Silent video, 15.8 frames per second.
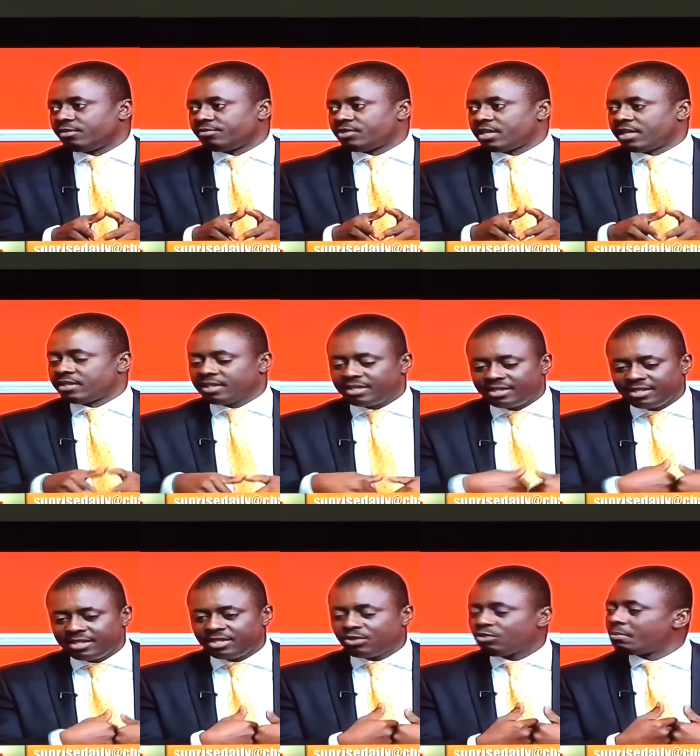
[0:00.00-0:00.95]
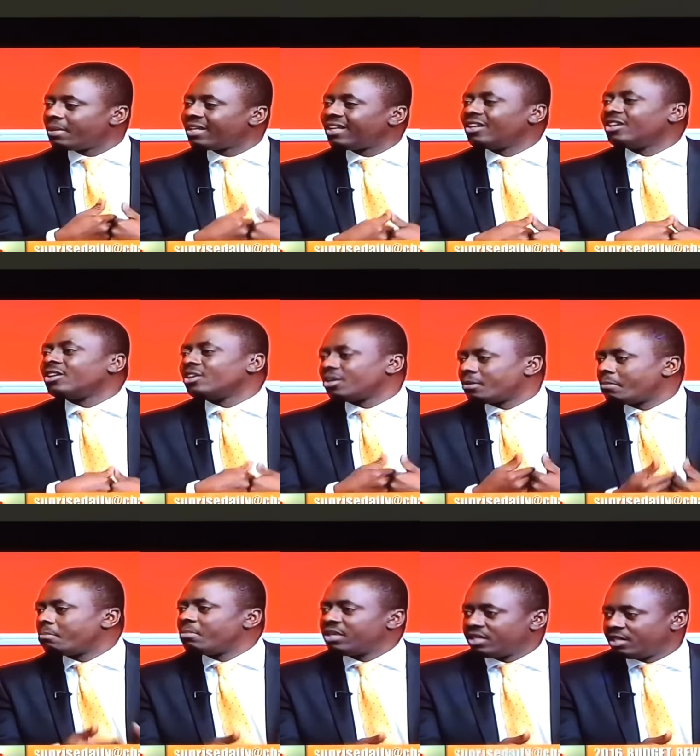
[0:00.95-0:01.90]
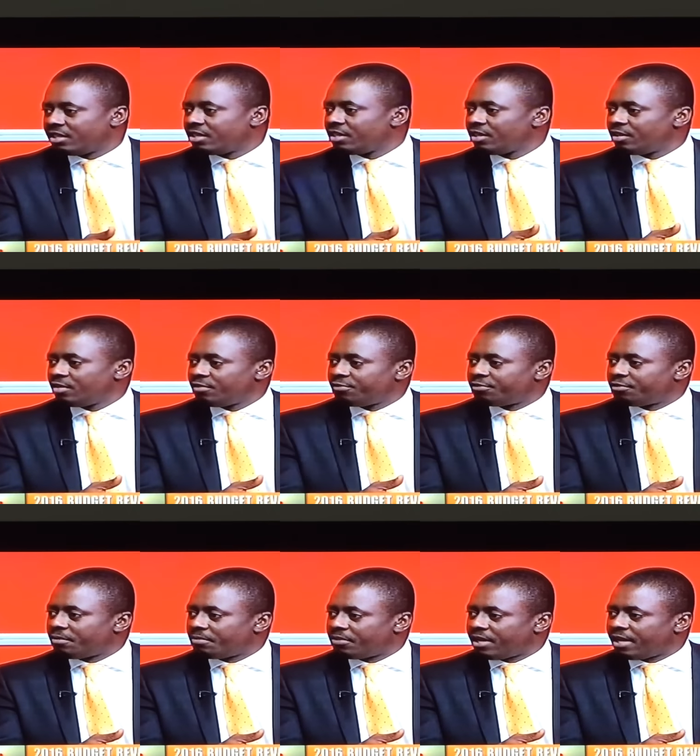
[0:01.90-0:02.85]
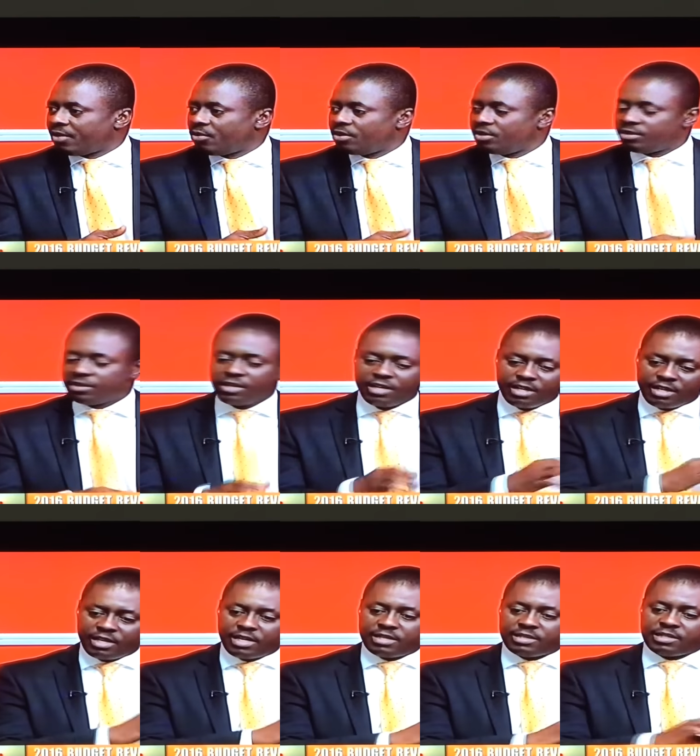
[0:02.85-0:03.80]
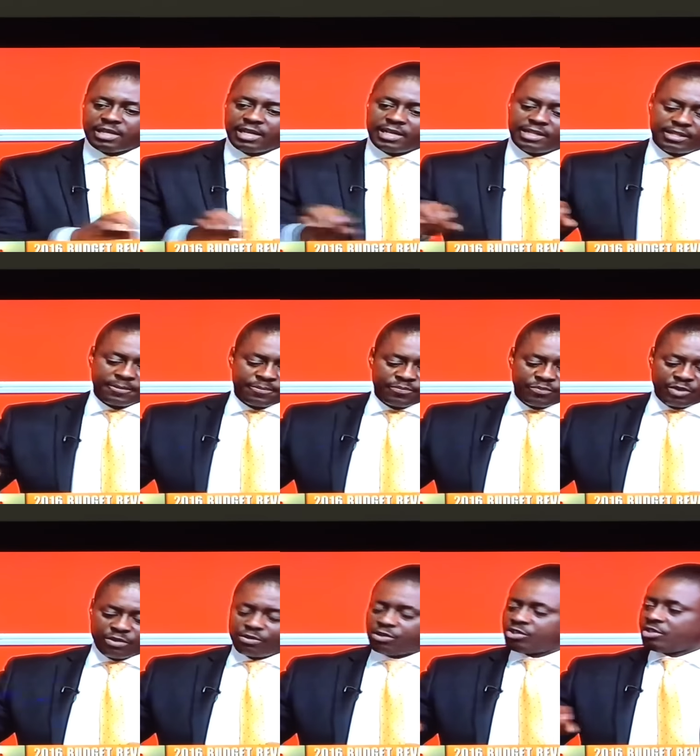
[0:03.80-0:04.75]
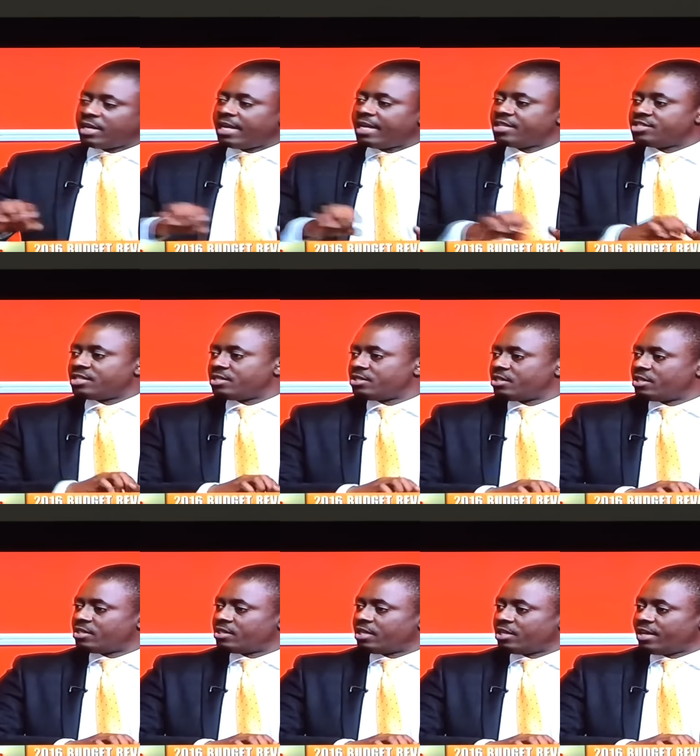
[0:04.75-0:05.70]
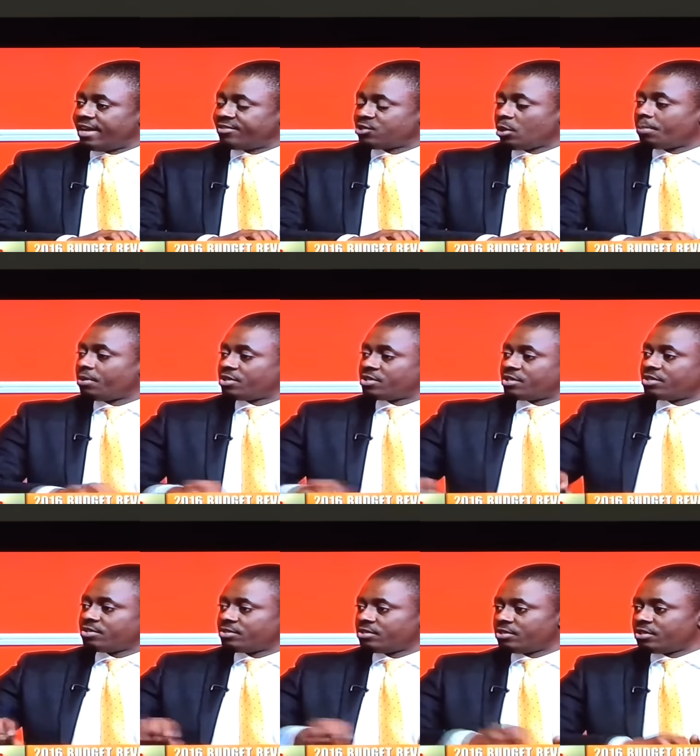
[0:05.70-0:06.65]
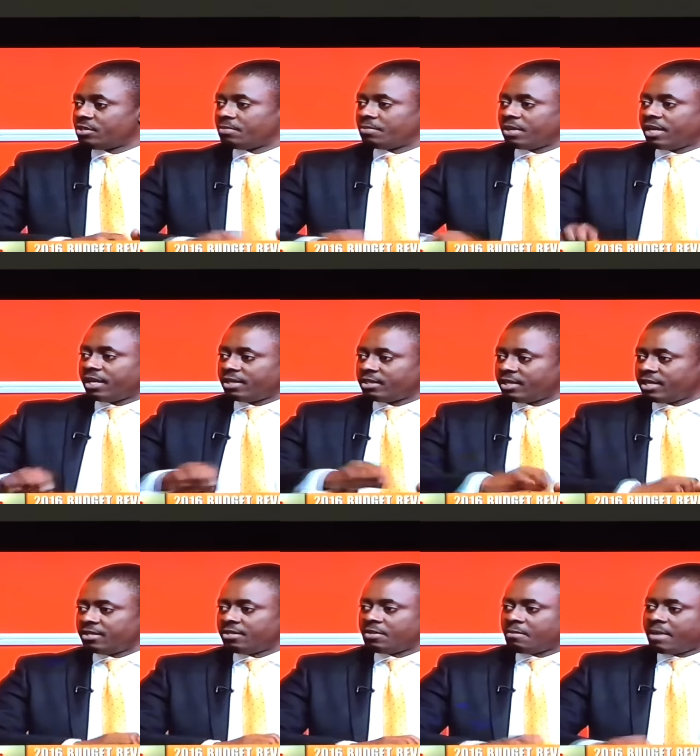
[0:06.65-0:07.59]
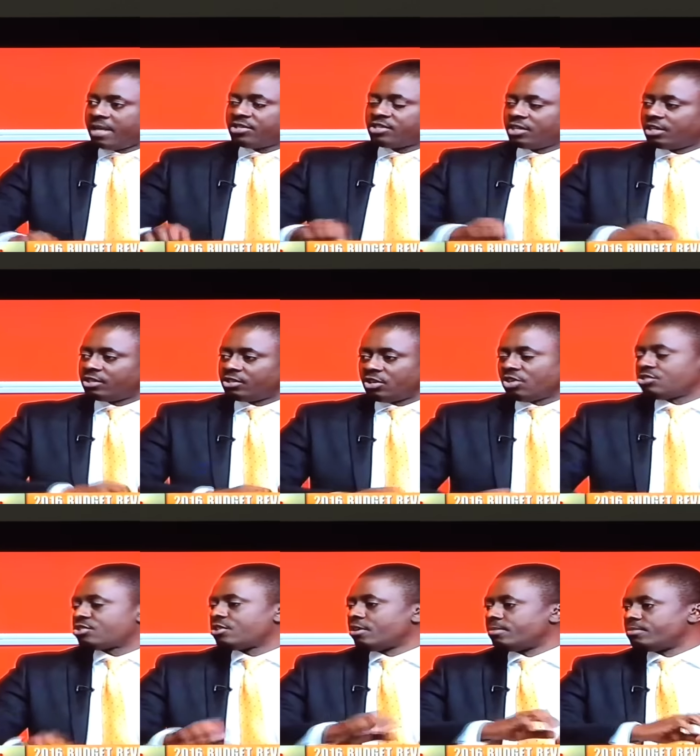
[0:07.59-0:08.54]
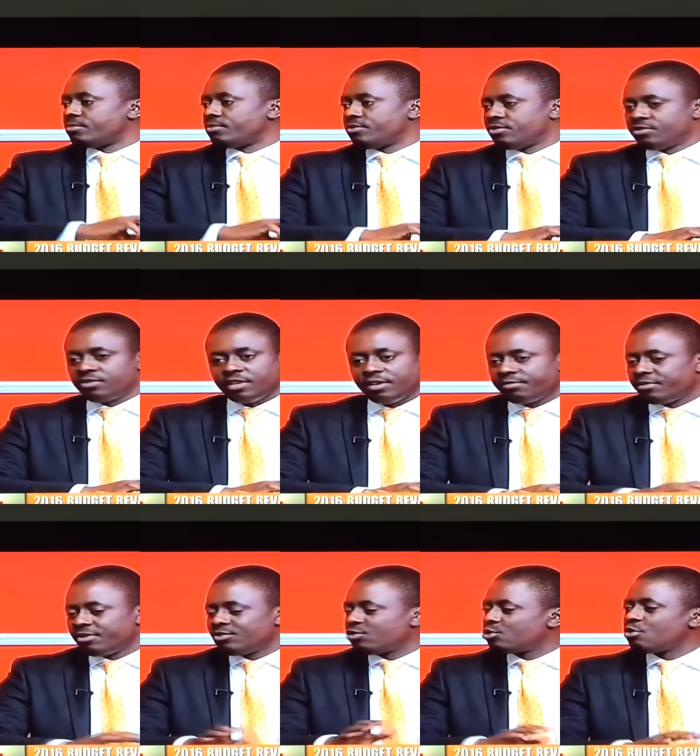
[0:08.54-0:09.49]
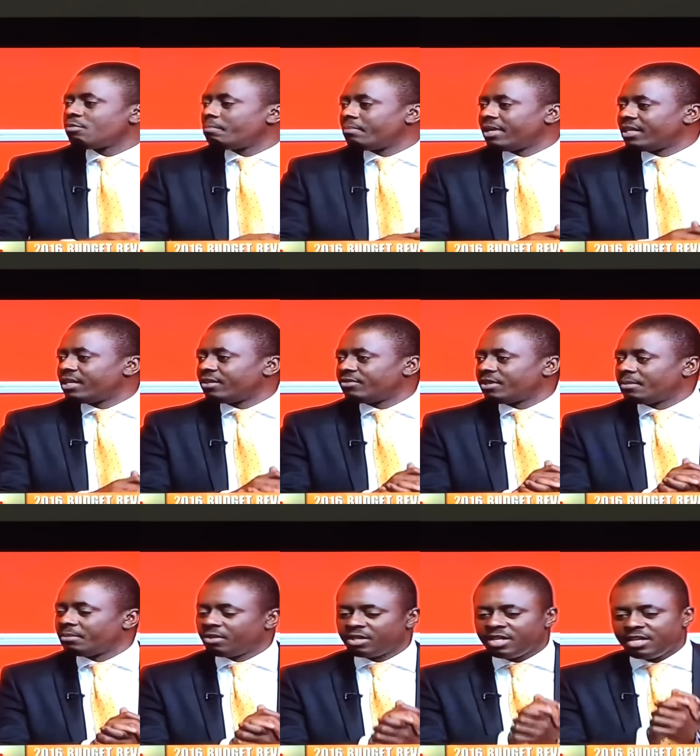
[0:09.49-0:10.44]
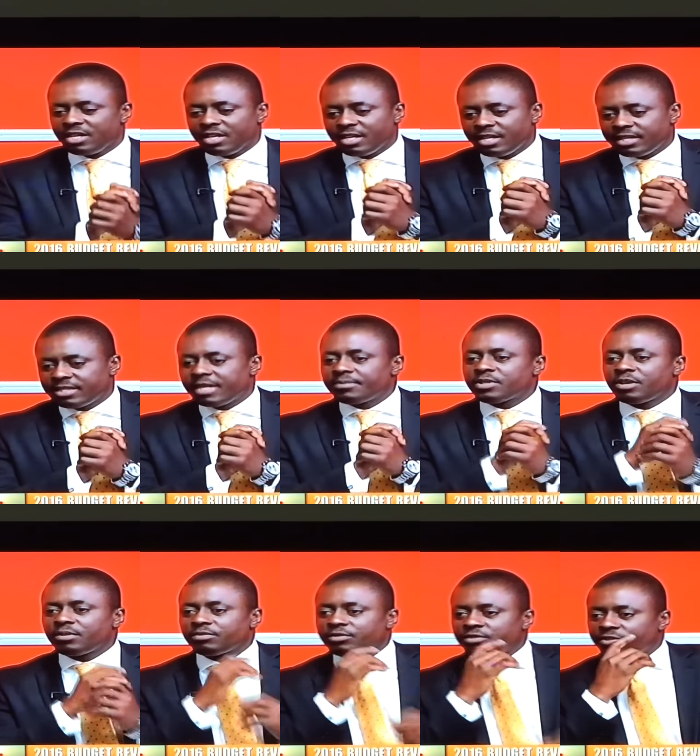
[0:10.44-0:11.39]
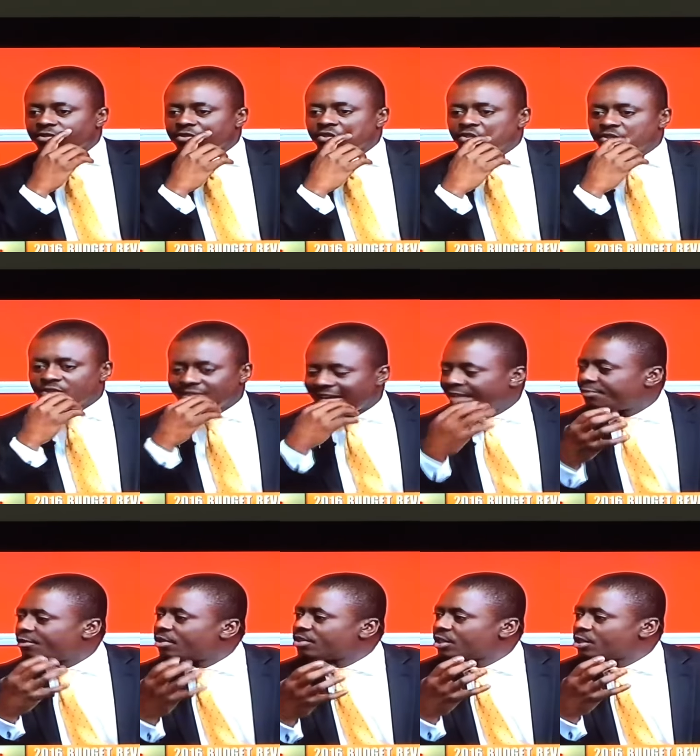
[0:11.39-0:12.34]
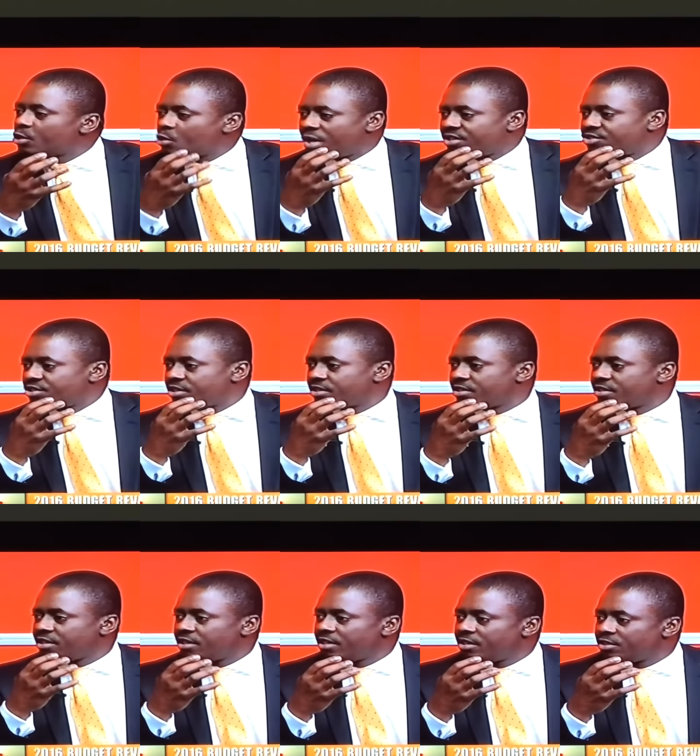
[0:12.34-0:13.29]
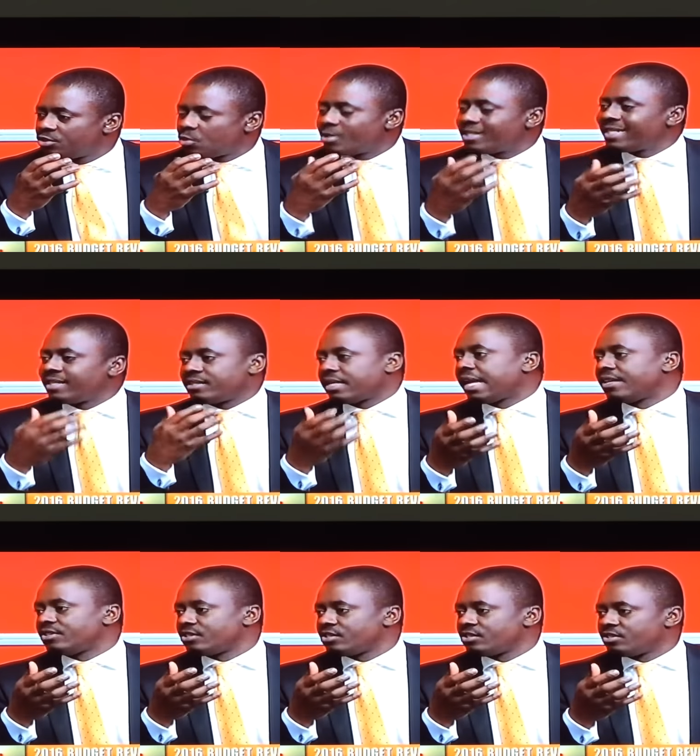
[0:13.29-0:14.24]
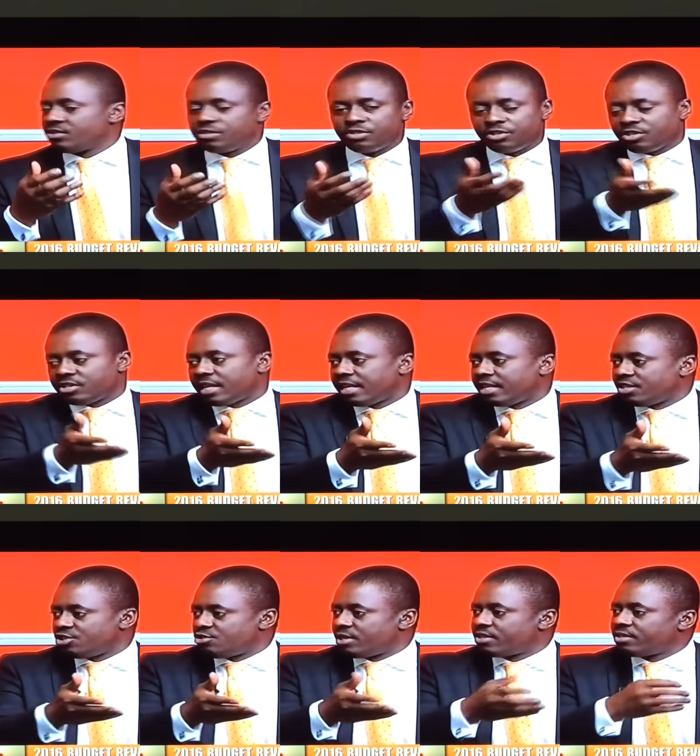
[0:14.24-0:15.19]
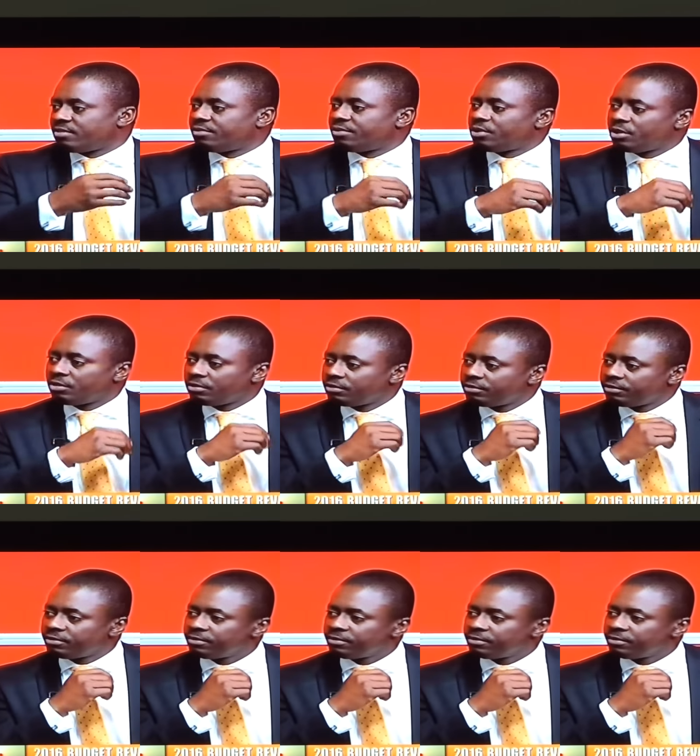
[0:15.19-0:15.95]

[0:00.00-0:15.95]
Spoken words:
of tax. And he said they could make a lot of money from that one. Aside those other agencies that you have surpluses, the CBN, the MASA, Customs, so many of them. But in terms of that funding question, to what extent does that address it for you?